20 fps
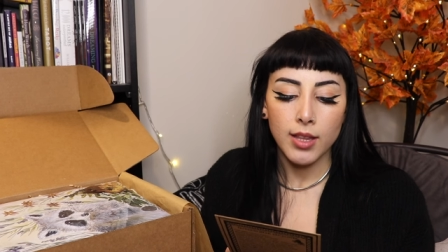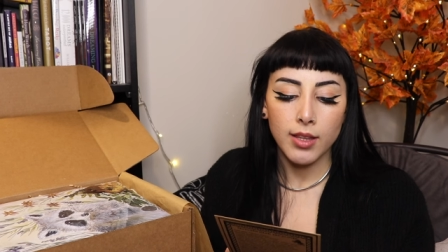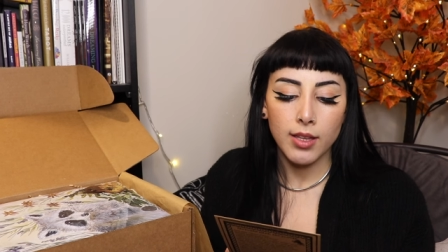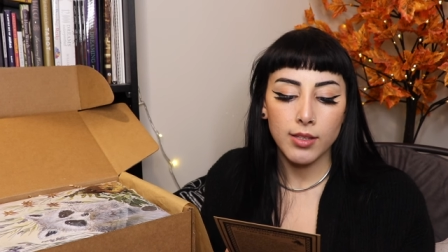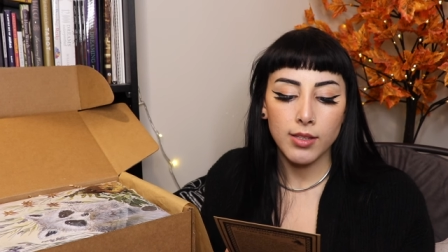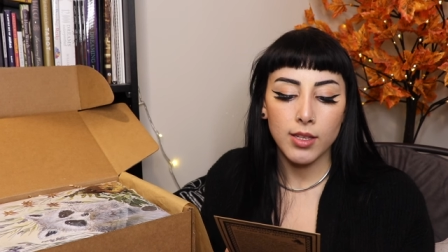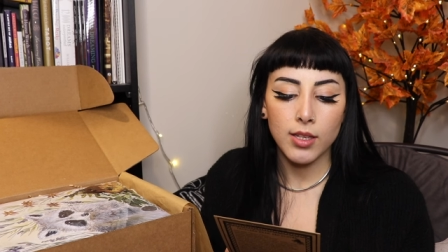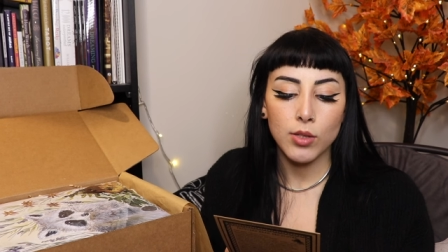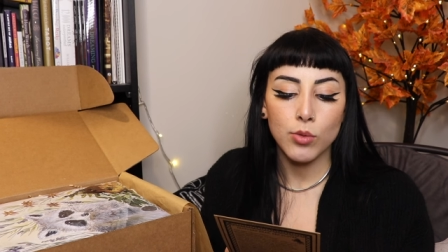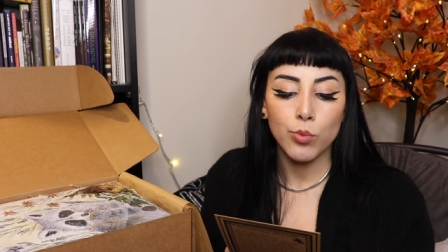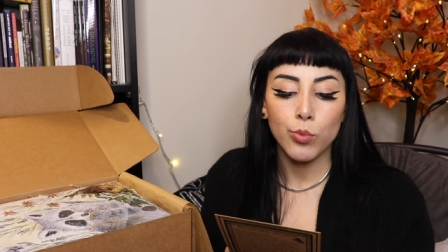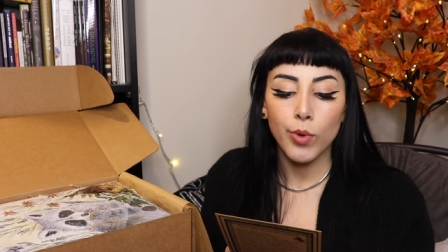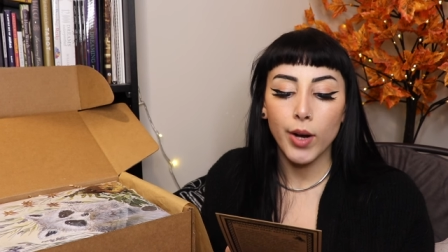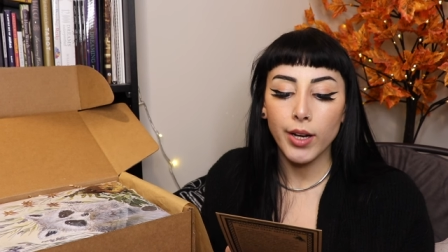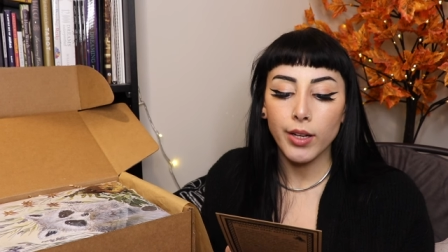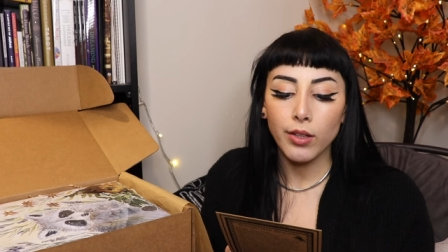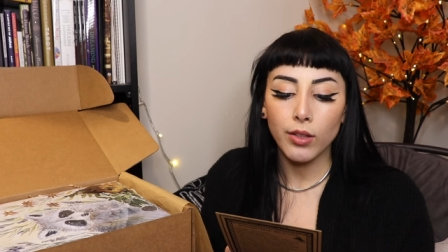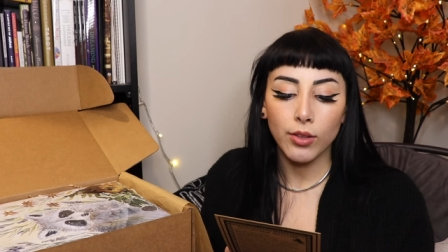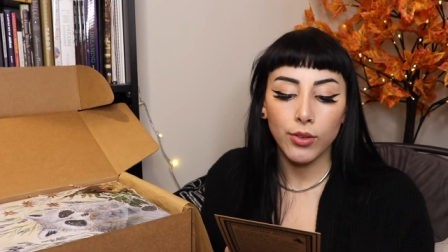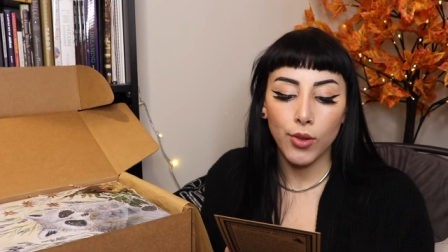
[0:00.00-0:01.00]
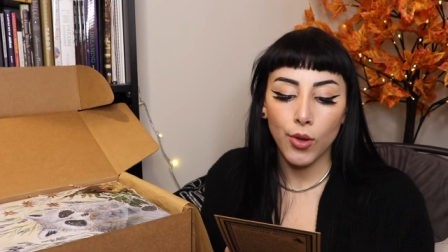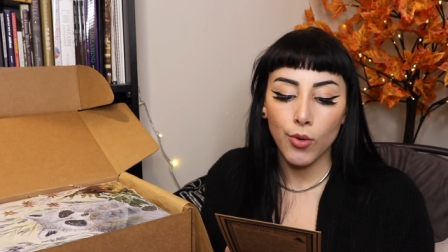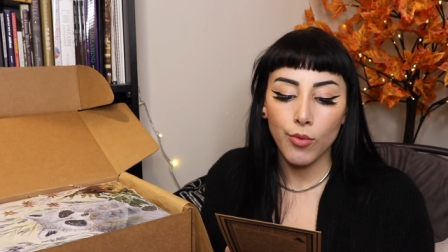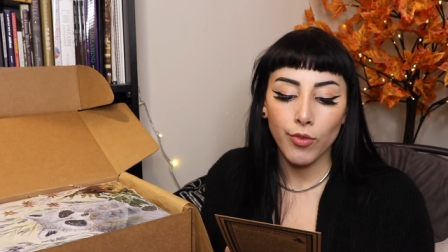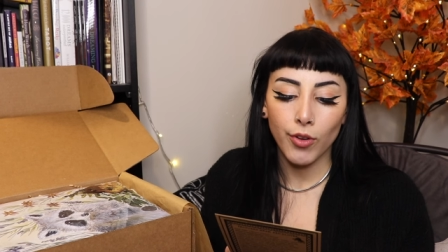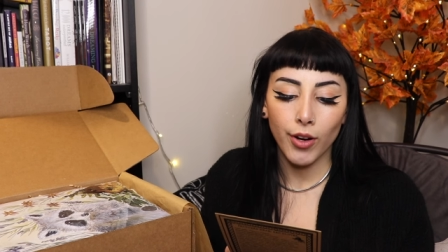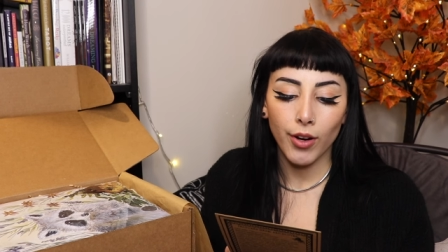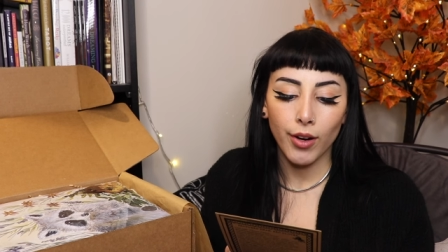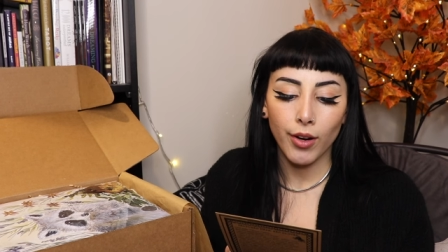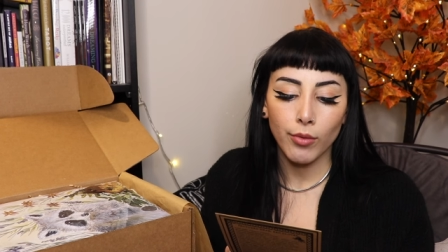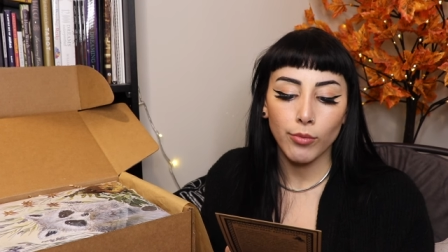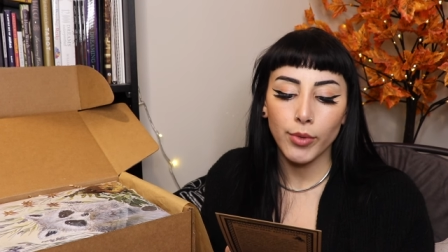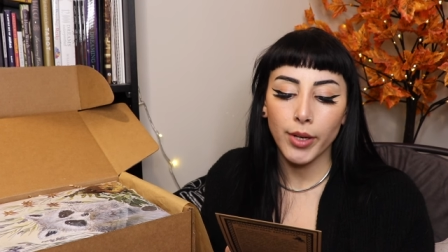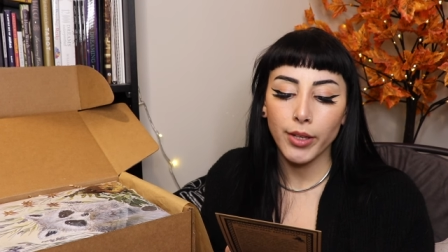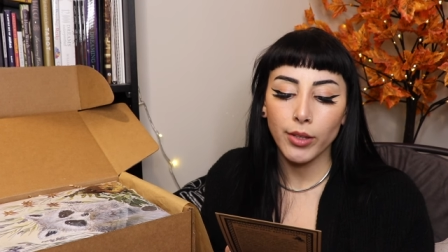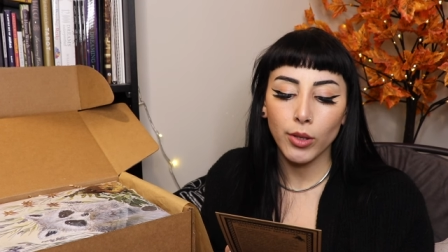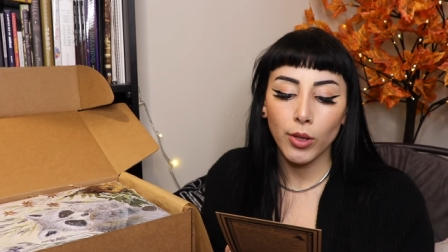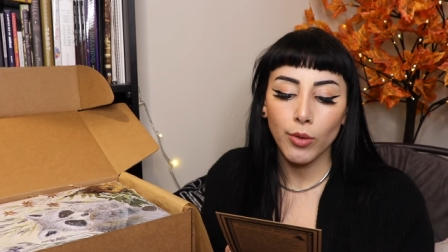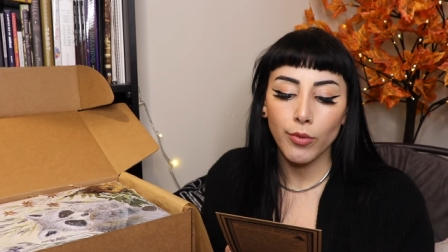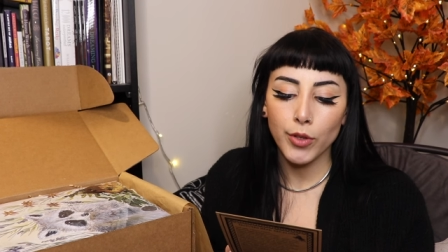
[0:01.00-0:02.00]
This is red clover. Red
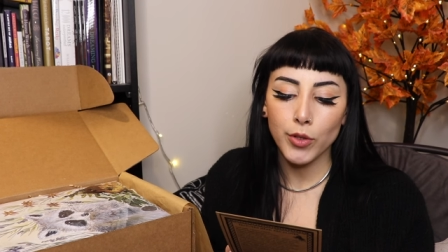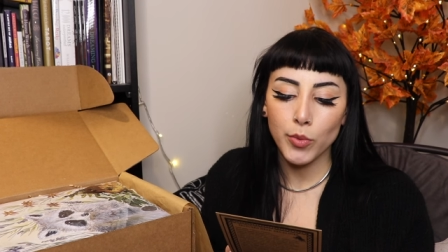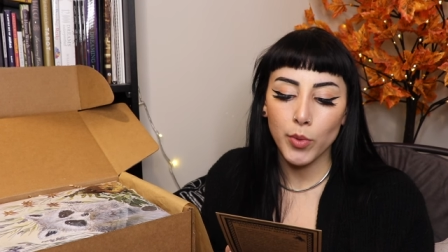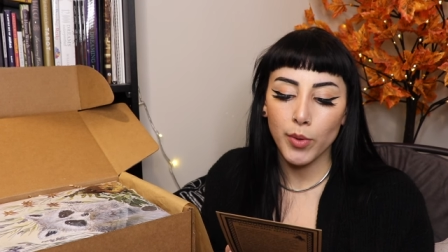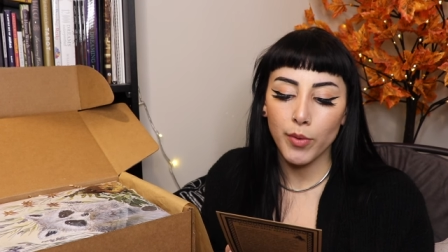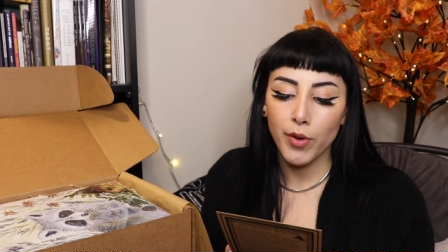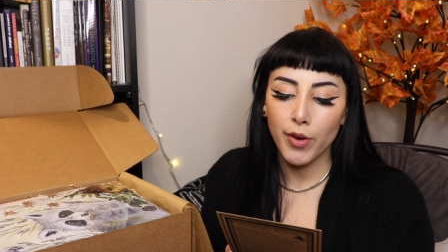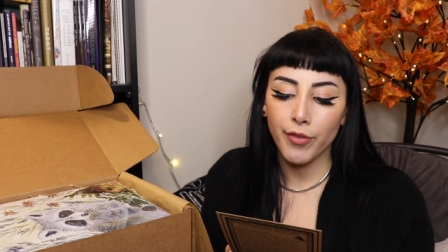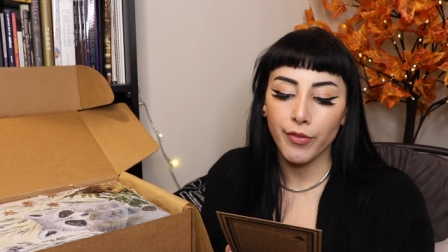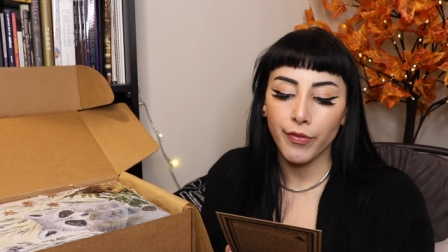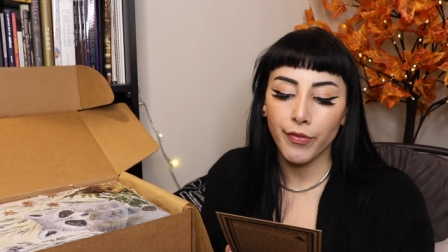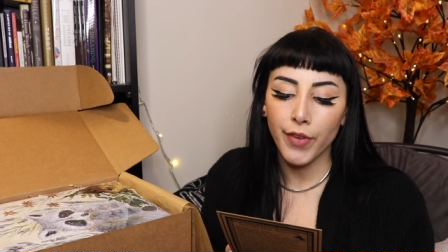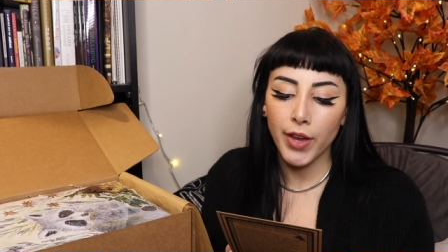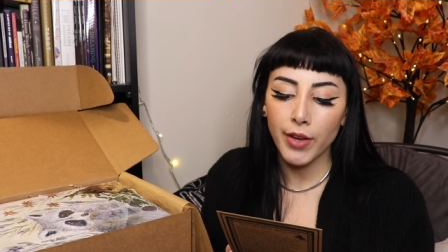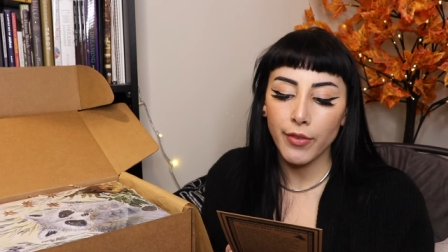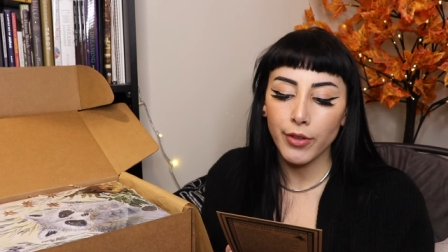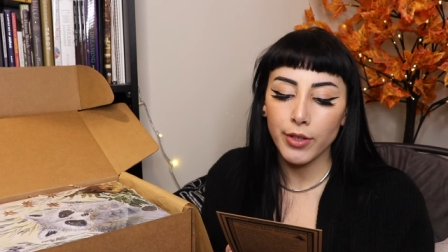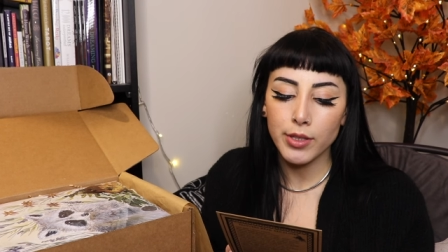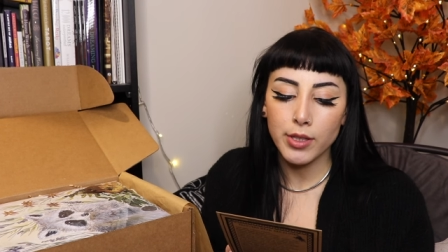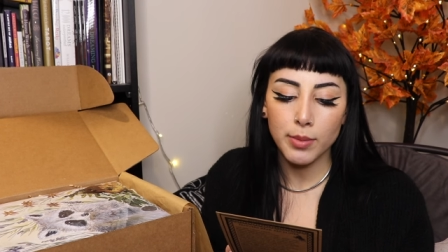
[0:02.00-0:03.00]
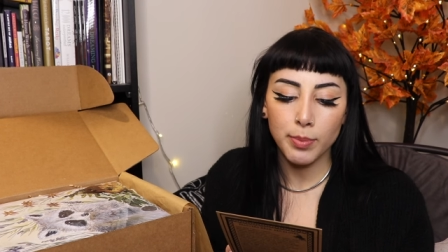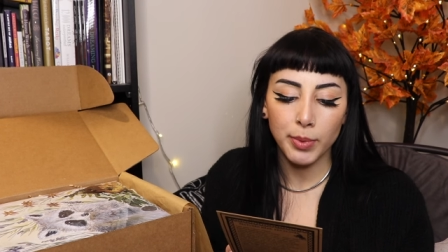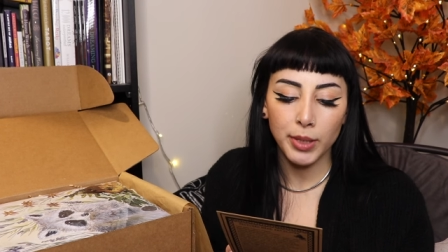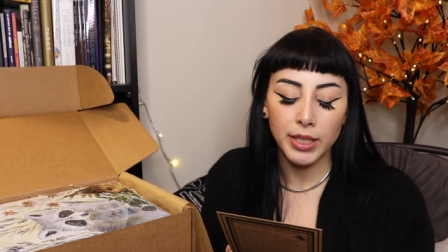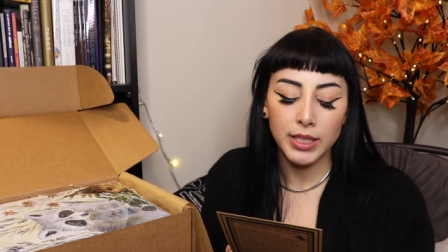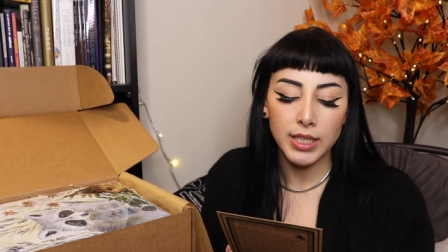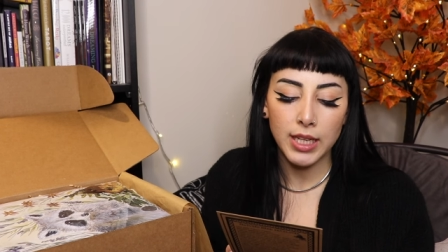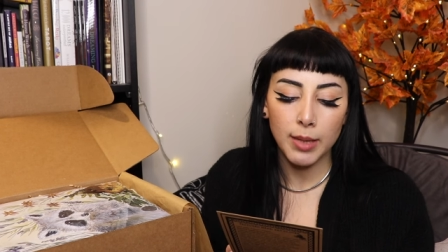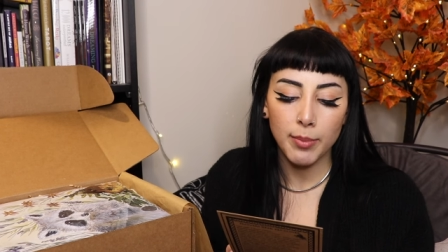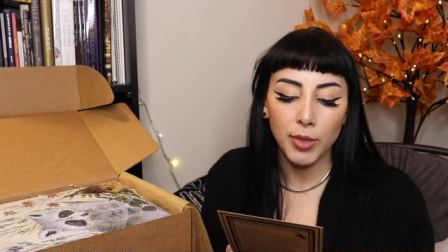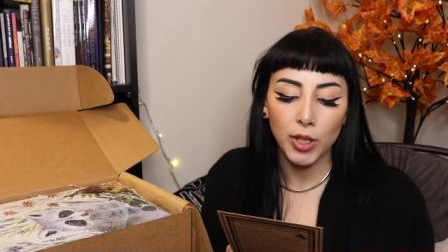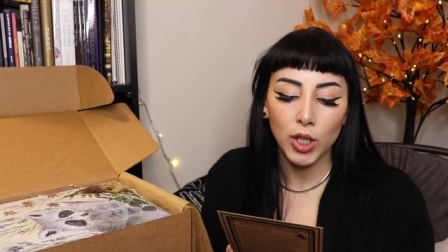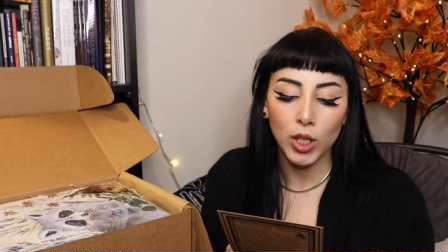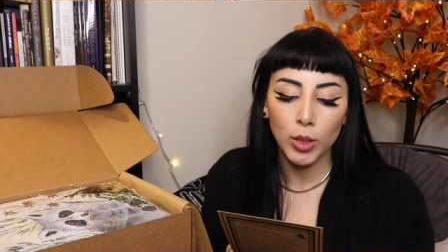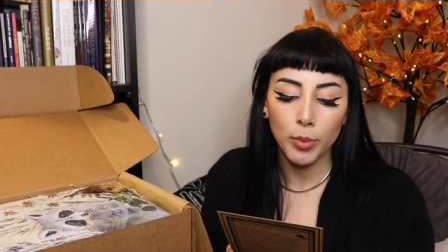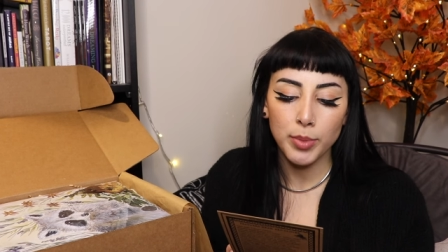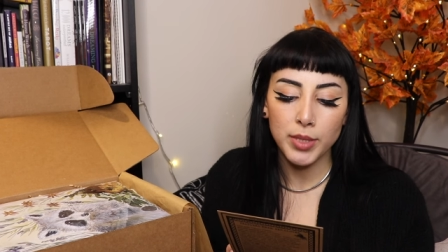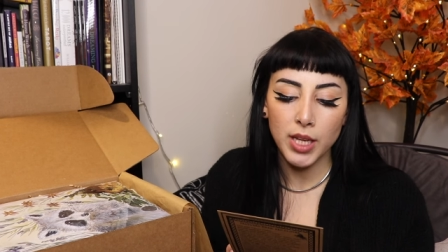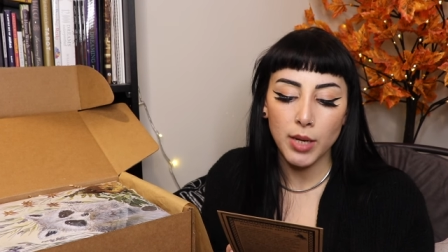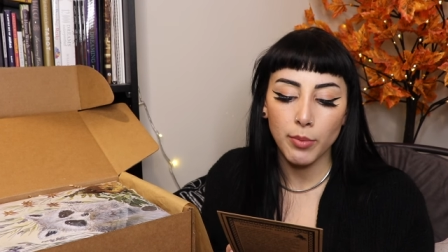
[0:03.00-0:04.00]
clover is one of our favorite springtime herbs,